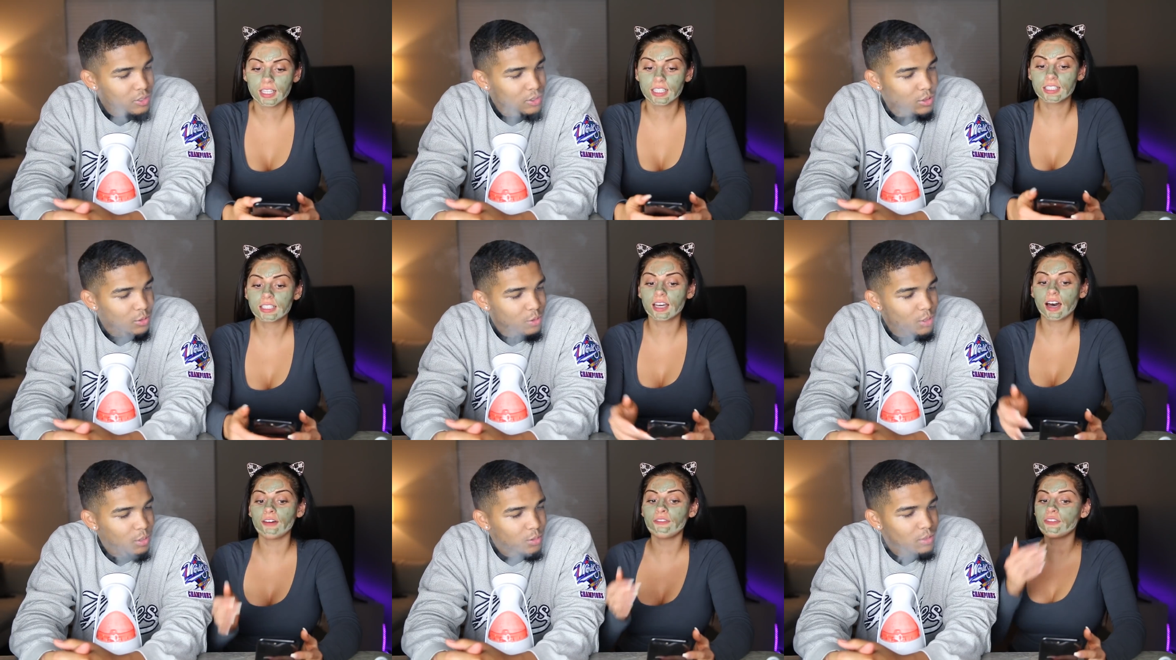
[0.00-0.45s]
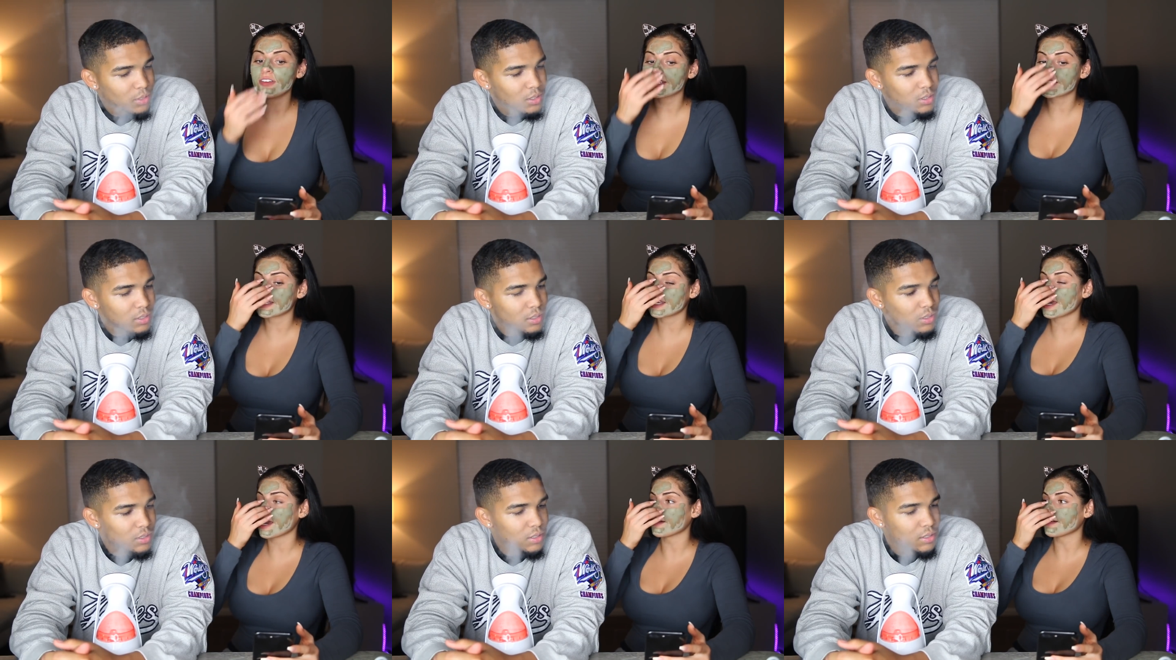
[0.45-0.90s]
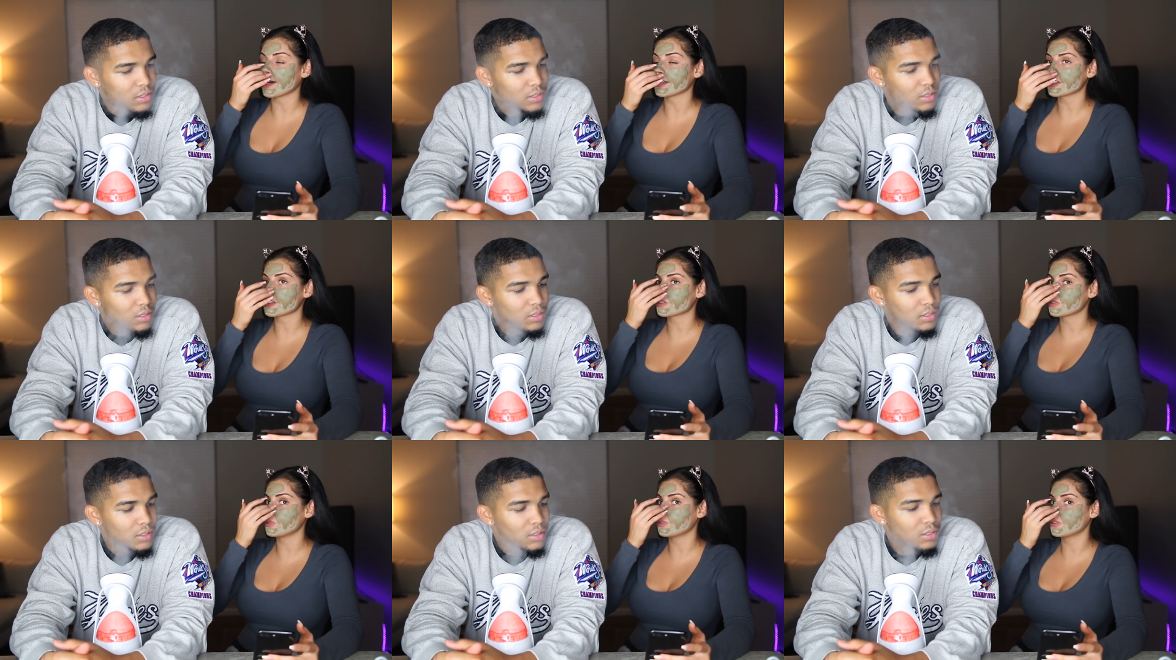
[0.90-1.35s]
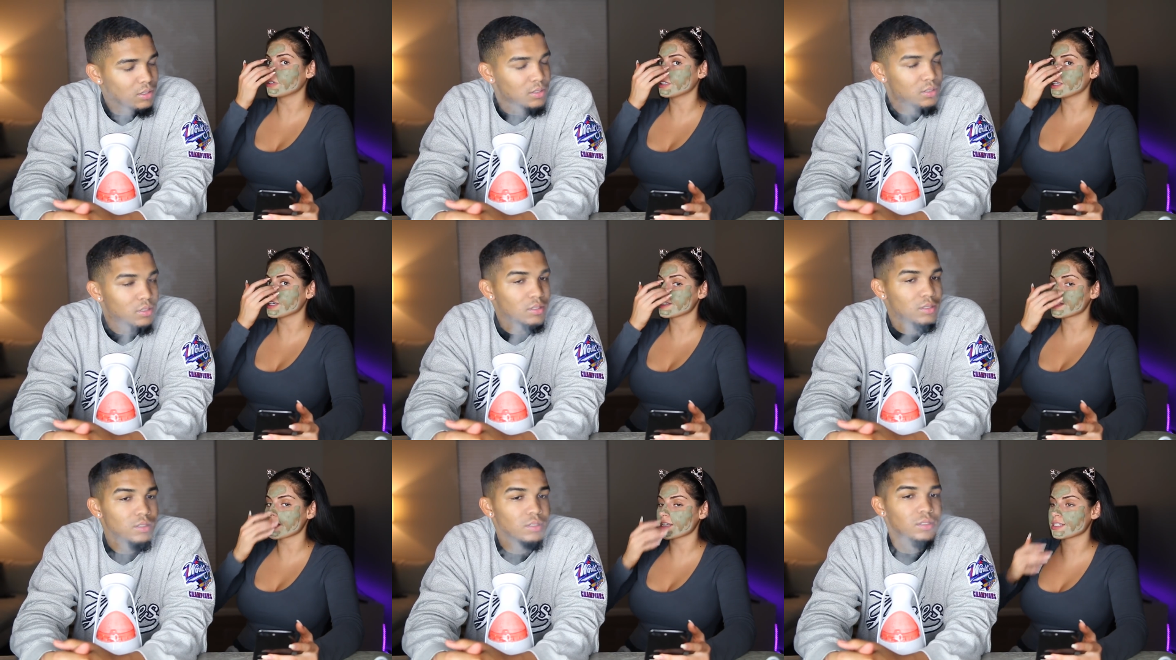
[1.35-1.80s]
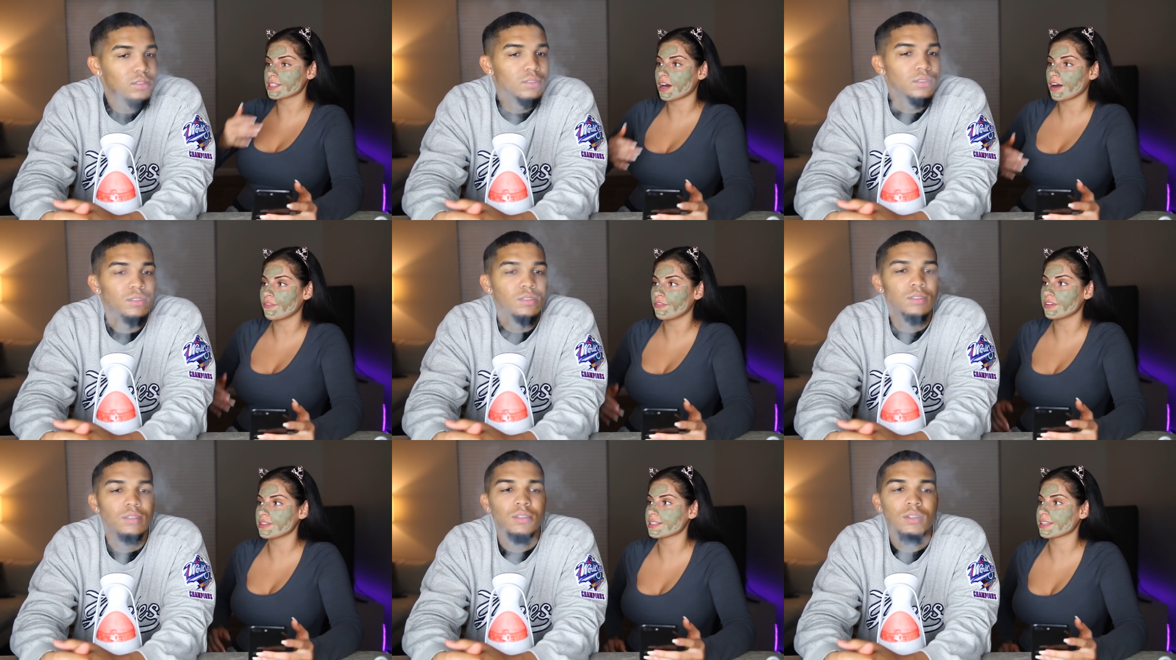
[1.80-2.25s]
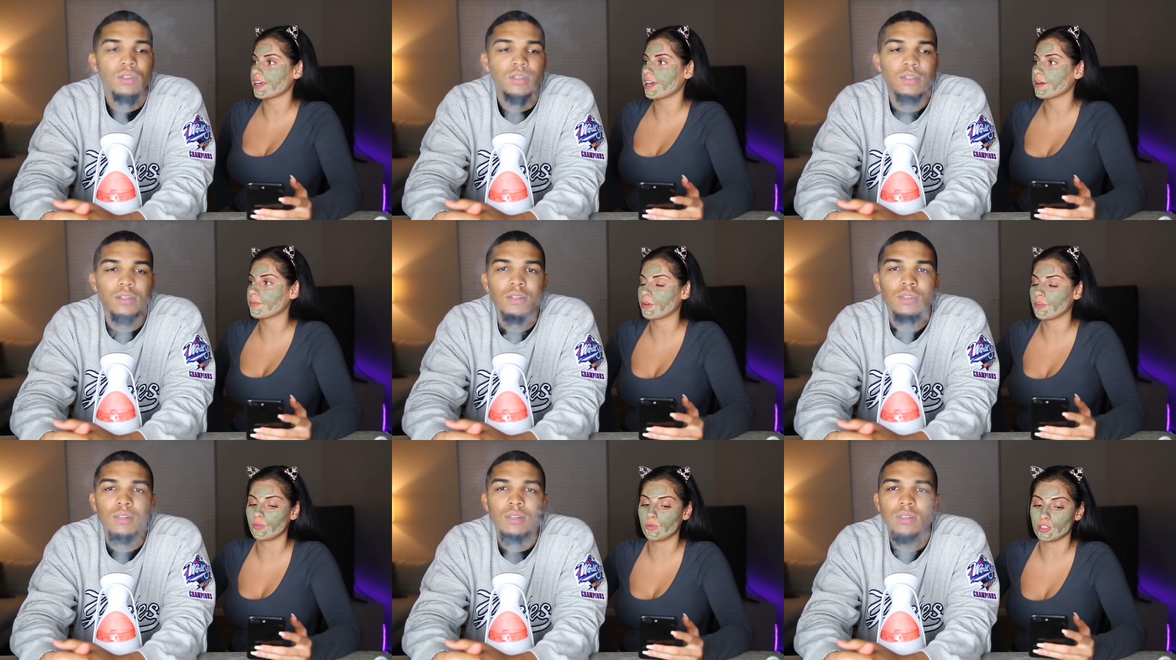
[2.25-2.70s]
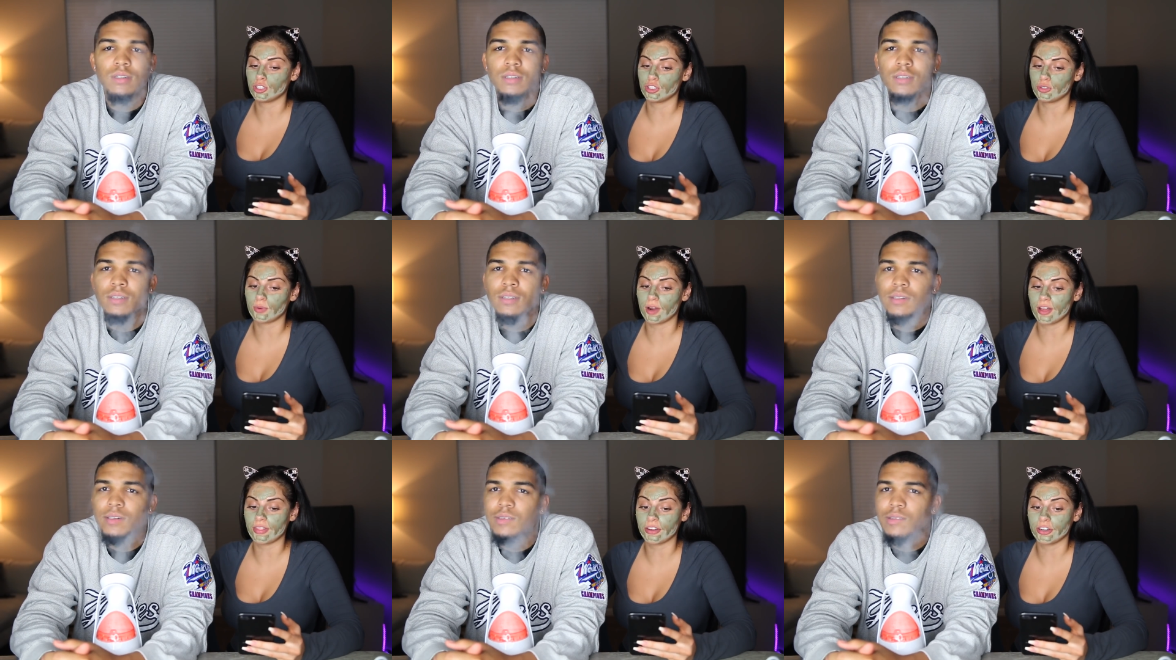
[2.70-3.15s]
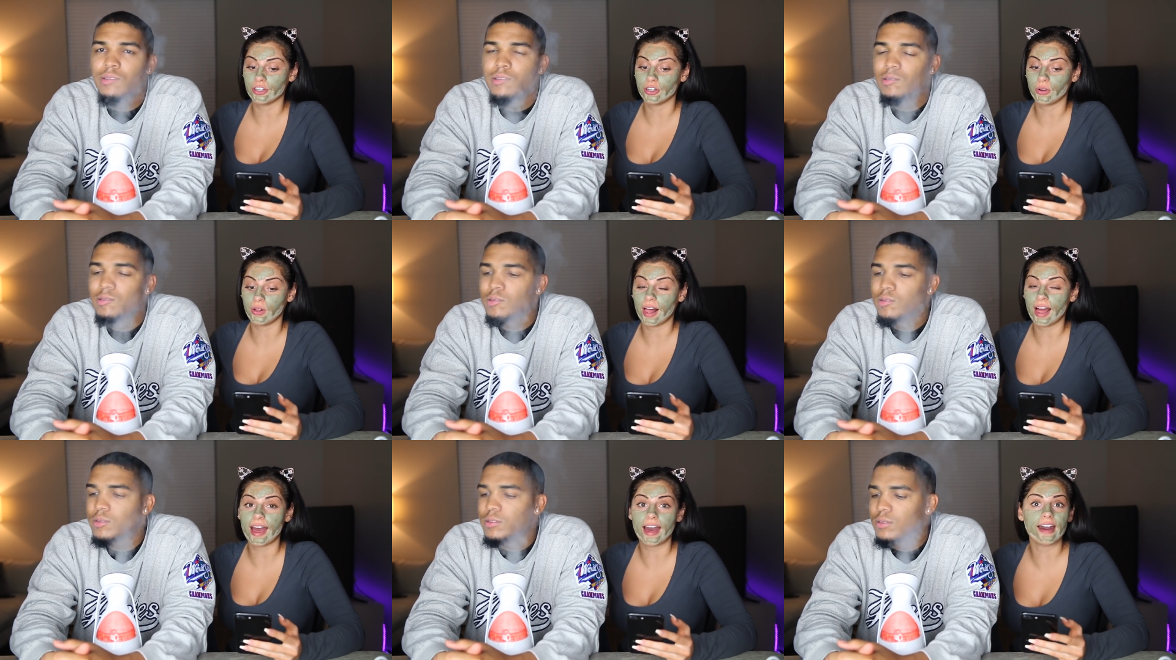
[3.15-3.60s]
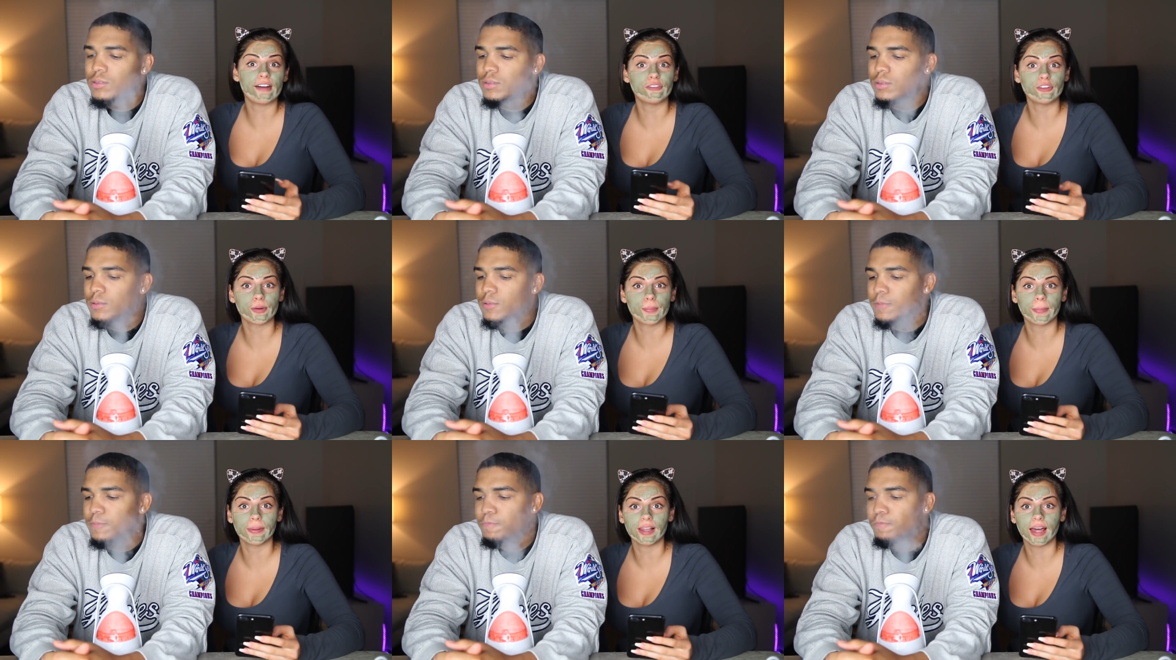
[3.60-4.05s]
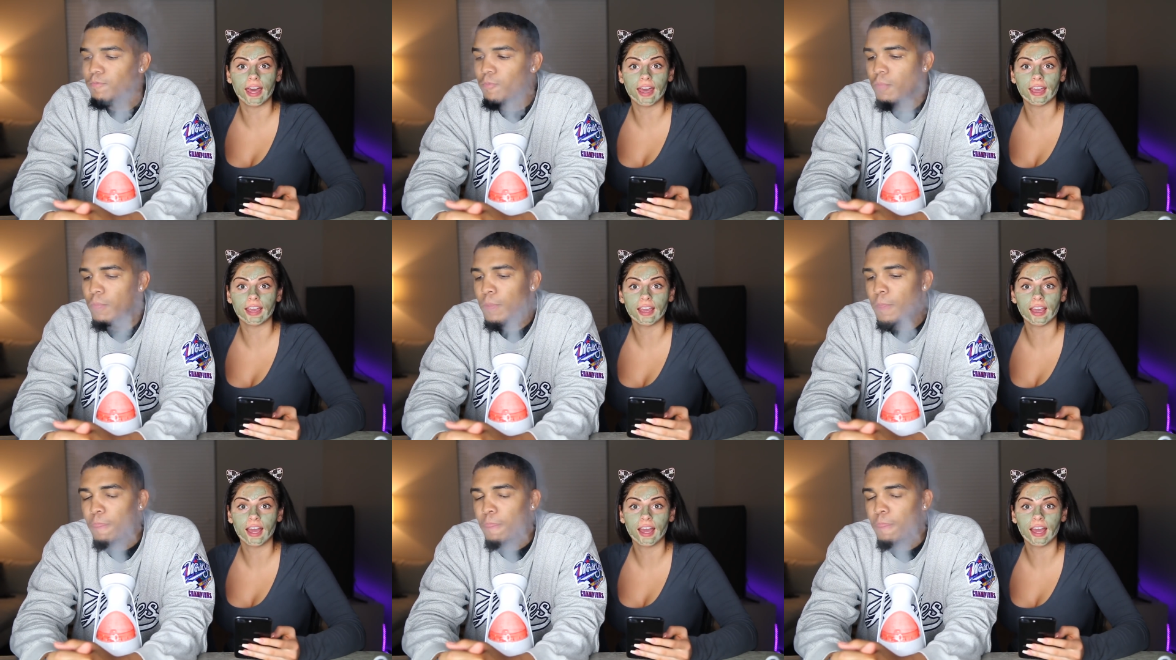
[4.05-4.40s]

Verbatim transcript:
Speaker 1: The toughest game. I just googled this. The toughest game of Would You Rather you'll ever play.